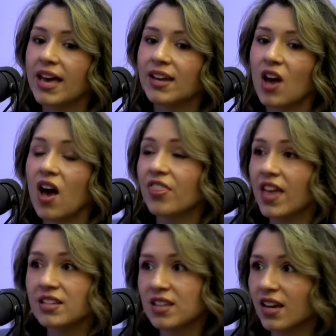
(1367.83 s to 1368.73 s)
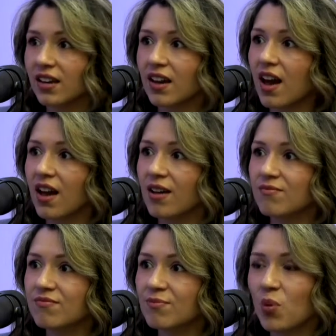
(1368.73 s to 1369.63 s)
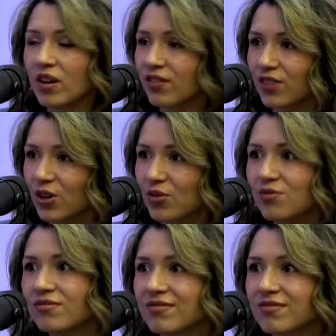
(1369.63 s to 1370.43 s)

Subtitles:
and authentic point of view.